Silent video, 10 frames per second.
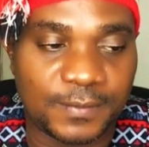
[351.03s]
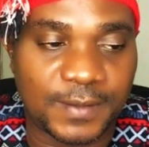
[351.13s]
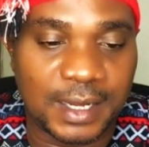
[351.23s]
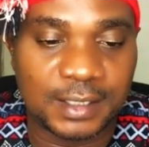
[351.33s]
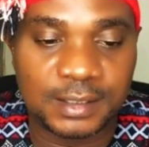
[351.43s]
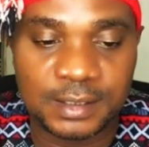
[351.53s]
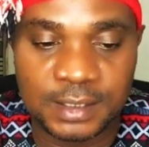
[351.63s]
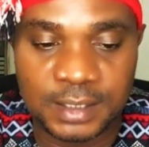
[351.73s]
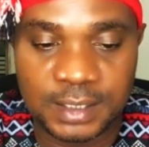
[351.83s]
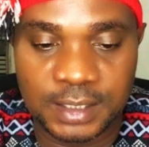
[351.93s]
on the file,
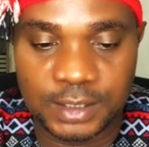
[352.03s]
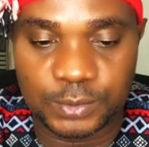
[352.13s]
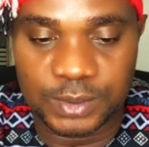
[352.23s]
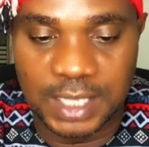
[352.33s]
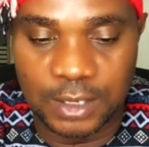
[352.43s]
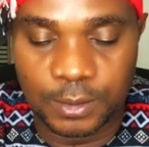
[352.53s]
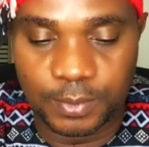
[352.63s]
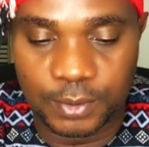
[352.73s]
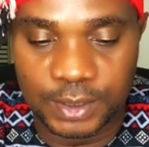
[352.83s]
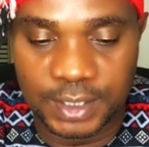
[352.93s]
it will start
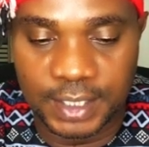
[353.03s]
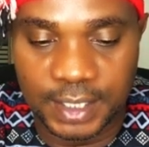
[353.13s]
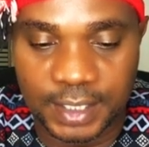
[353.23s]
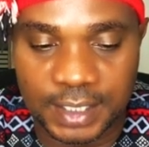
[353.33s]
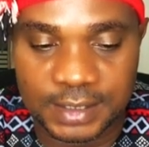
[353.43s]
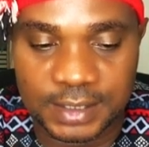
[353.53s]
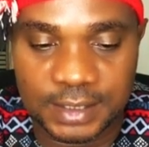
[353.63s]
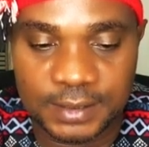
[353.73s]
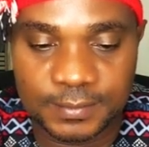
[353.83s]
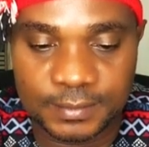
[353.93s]
uploading here. You can
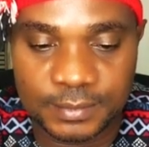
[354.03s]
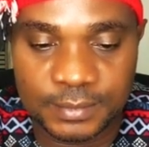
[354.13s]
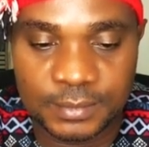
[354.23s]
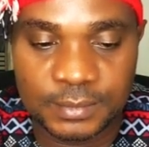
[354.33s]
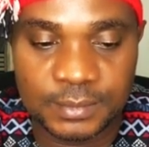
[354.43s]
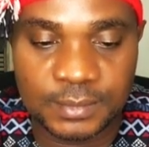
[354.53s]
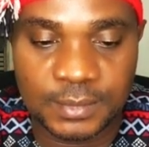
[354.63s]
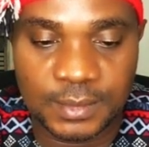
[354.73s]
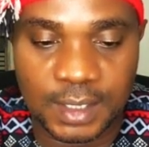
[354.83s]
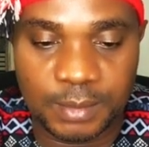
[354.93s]
see
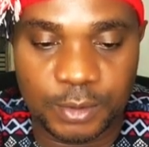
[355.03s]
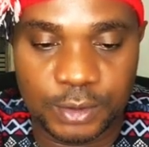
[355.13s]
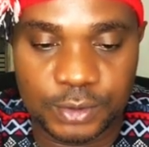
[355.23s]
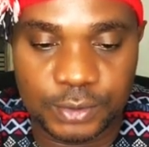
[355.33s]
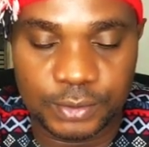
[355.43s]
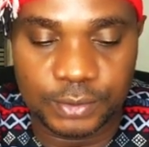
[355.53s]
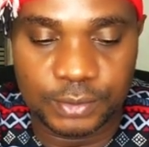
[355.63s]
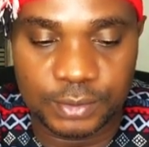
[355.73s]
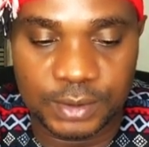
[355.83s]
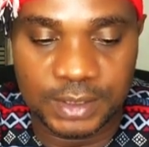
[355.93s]
I'm going
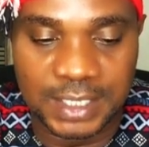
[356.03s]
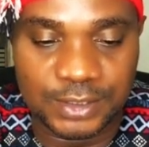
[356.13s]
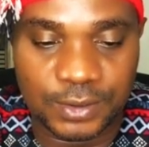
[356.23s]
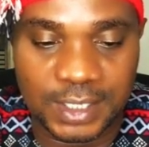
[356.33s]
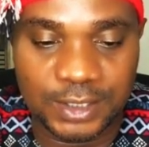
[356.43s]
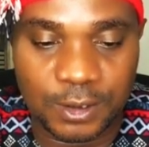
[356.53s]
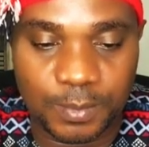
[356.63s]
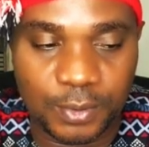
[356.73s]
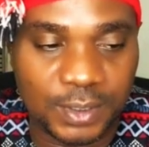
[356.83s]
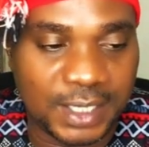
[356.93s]
to, it has already
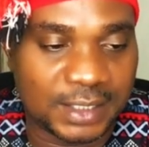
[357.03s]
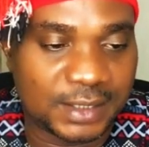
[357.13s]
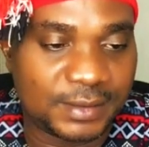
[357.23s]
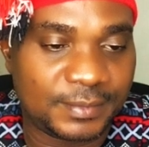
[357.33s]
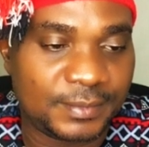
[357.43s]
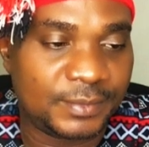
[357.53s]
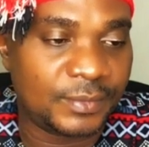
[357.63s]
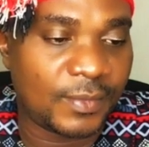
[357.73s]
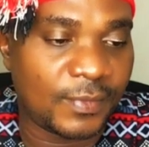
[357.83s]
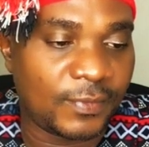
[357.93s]
uploaded
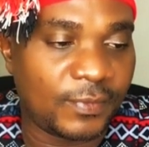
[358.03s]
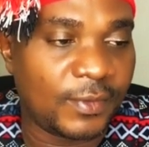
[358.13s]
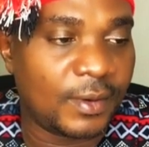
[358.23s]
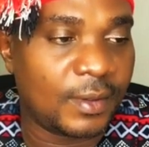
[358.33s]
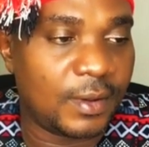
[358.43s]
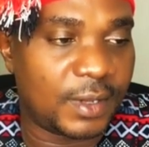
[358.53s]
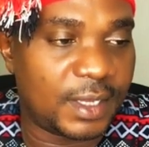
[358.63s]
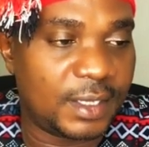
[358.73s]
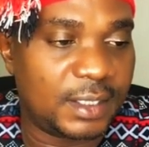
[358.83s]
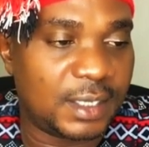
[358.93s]

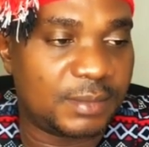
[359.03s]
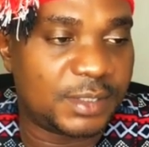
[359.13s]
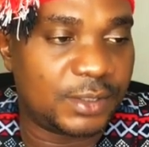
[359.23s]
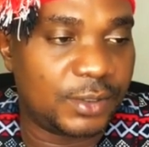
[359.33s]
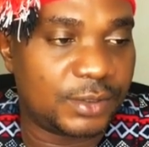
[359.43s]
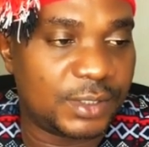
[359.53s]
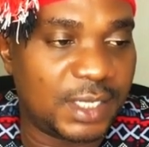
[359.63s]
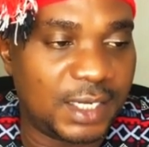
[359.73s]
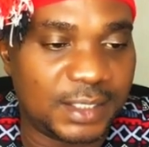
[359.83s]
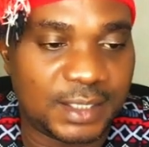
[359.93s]
okay i'm still going to
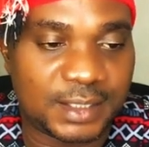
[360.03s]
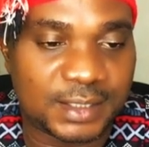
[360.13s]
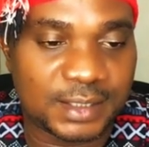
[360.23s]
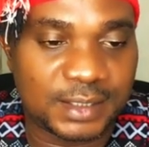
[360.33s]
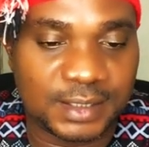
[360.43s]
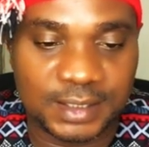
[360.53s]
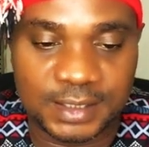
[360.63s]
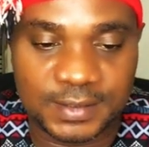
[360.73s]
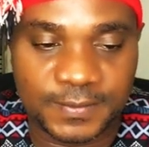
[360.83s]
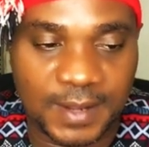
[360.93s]
delete
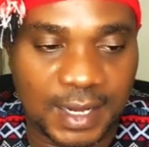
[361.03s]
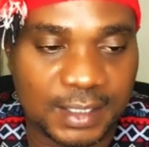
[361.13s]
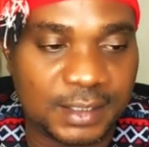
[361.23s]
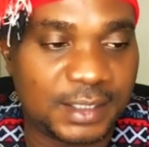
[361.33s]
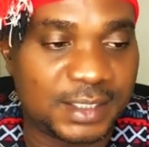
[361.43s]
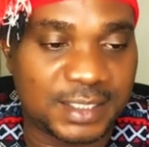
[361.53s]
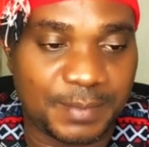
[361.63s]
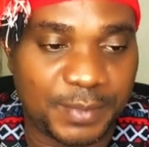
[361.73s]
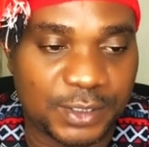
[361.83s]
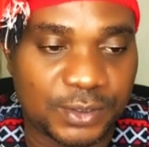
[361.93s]
this file this is
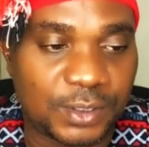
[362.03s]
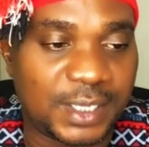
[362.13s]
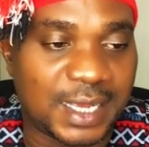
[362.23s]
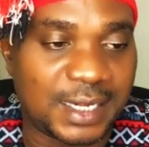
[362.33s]
a picture you